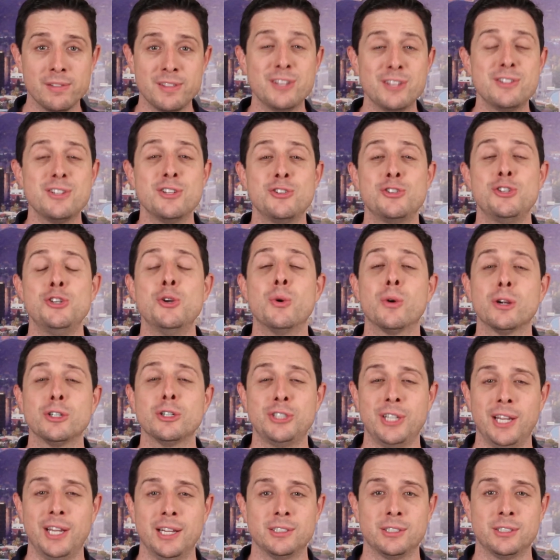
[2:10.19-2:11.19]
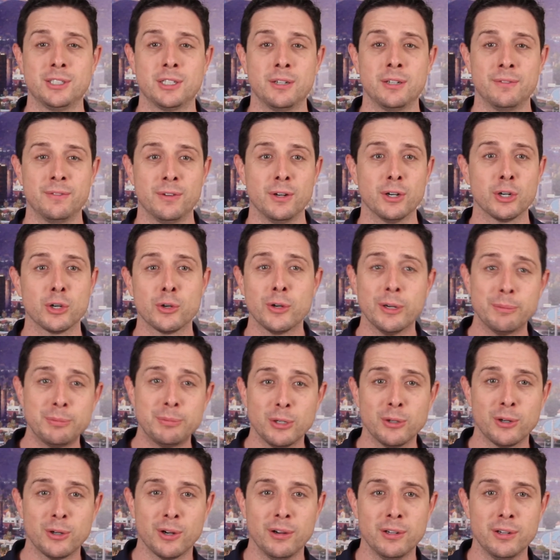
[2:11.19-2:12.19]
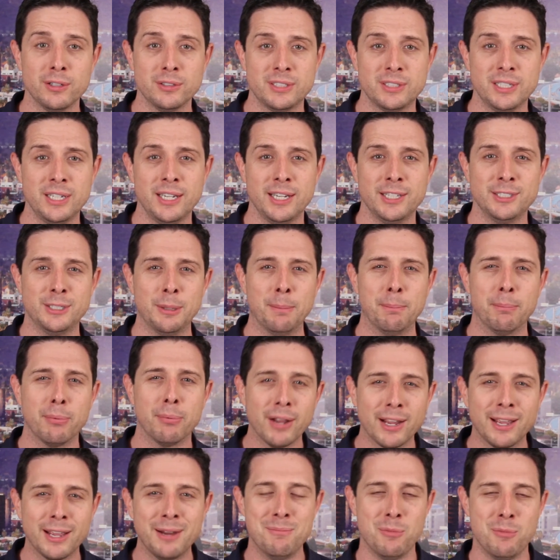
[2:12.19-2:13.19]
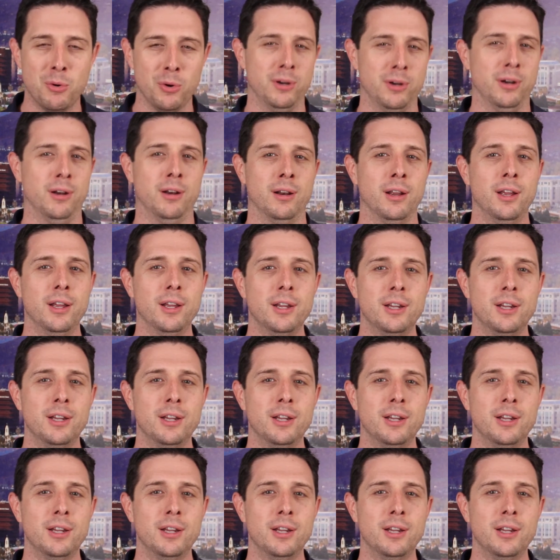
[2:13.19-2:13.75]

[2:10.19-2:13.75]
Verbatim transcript: this is your chance to convert cryptocurrency into brick and mortar